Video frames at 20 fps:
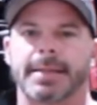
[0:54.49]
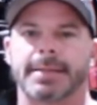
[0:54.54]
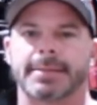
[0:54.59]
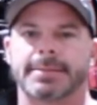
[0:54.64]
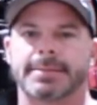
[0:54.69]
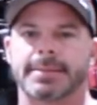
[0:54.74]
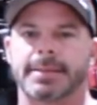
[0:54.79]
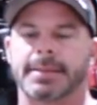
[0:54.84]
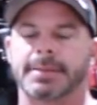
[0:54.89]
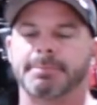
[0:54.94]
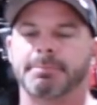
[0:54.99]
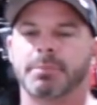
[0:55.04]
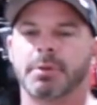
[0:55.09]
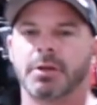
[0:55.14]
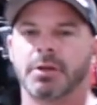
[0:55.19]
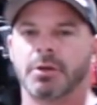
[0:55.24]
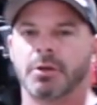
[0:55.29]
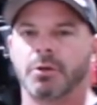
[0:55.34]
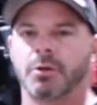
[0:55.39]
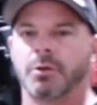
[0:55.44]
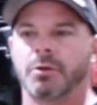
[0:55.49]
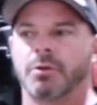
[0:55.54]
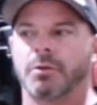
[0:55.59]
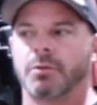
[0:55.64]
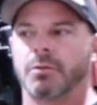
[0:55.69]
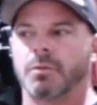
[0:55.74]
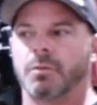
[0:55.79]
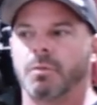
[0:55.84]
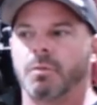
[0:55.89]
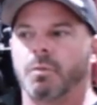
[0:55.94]
that
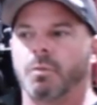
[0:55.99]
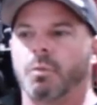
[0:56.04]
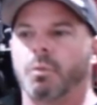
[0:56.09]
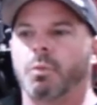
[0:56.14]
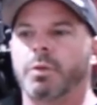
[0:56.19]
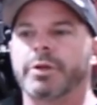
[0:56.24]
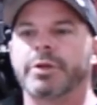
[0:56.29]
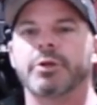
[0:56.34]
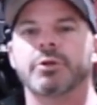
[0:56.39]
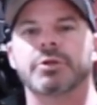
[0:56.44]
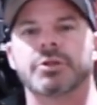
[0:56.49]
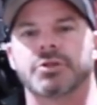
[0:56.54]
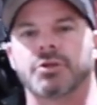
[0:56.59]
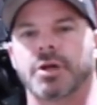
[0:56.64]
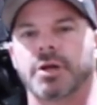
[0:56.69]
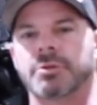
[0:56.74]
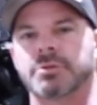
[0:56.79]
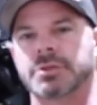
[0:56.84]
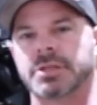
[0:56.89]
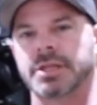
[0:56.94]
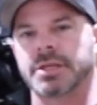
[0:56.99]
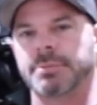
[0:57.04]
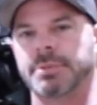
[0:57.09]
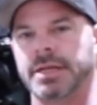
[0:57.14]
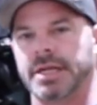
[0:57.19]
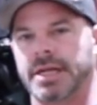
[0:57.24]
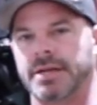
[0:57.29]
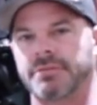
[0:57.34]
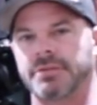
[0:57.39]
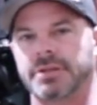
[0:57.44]
we knew the truck was going to
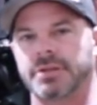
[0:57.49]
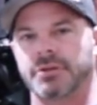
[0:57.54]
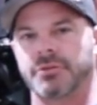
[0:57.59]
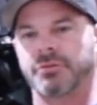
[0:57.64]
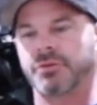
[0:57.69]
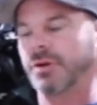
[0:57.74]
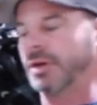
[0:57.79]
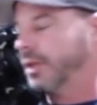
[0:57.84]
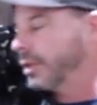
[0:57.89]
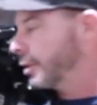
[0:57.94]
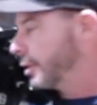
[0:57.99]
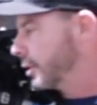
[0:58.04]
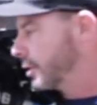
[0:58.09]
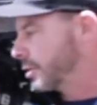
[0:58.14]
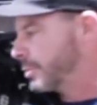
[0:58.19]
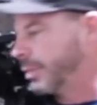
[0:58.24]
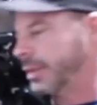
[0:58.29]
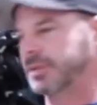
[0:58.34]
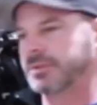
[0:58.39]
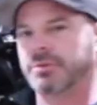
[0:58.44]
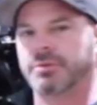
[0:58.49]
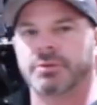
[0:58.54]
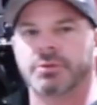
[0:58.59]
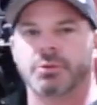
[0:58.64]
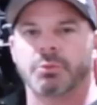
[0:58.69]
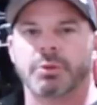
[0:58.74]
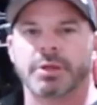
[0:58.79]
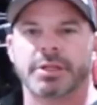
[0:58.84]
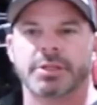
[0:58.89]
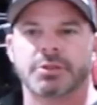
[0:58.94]
be heavy in the front, especially with
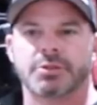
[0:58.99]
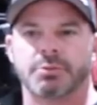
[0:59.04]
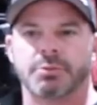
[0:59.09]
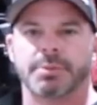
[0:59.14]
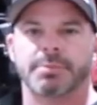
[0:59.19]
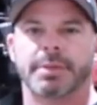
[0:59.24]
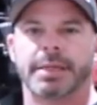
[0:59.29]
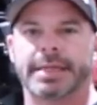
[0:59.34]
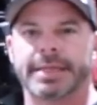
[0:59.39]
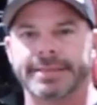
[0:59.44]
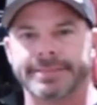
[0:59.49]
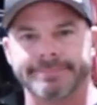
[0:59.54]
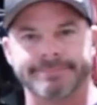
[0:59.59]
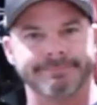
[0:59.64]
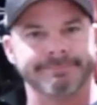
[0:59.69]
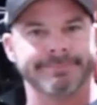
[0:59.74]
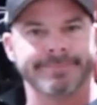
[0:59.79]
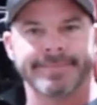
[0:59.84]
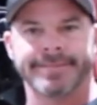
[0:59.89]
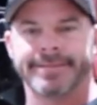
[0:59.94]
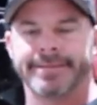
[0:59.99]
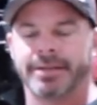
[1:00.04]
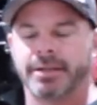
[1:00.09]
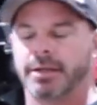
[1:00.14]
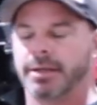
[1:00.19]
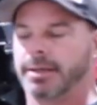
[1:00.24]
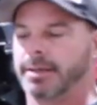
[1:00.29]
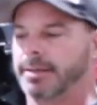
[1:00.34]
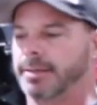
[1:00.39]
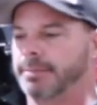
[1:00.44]
the winch. We made
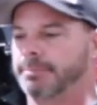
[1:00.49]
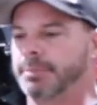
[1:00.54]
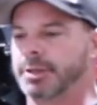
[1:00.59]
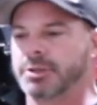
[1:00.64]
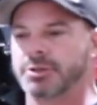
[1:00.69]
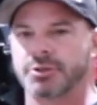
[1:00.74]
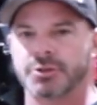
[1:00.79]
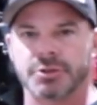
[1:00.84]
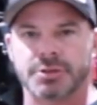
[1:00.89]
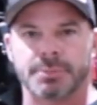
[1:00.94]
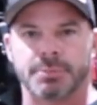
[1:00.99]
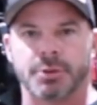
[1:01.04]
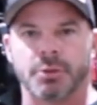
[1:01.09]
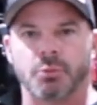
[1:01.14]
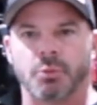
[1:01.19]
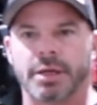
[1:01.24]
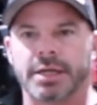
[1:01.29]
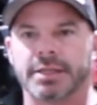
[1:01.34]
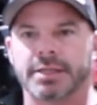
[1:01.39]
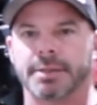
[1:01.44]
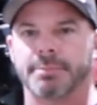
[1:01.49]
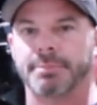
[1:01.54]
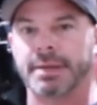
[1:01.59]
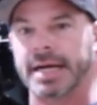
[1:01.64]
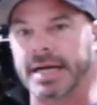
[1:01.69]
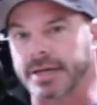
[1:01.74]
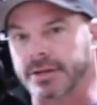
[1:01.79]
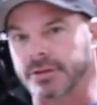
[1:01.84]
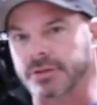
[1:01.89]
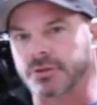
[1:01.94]
measures to put weight in the
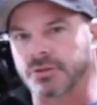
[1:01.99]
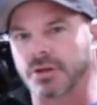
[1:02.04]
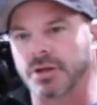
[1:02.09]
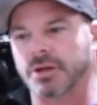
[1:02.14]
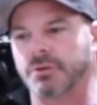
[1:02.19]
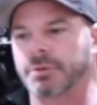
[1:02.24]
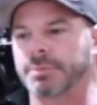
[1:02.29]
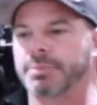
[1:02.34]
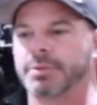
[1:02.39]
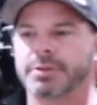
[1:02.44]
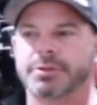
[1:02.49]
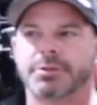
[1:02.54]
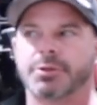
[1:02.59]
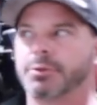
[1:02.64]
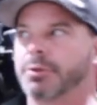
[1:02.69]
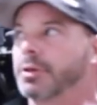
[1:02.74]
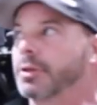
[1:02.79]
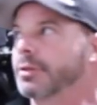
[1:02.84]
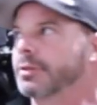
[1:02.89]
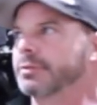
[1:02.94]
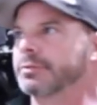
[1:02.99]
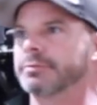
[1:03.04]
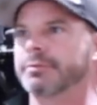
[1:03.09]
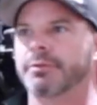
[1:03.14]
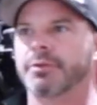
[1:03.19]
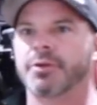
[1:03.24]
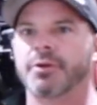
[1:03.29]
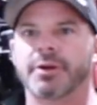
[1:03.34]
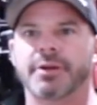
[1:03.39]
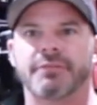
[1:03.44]
back of the truck. We put
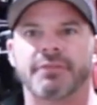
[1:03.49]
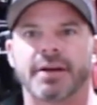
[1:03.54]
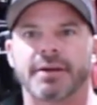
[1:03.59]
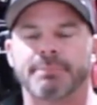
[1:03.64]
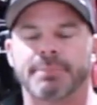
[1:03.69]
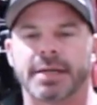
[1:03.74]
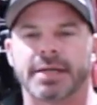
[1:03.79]
235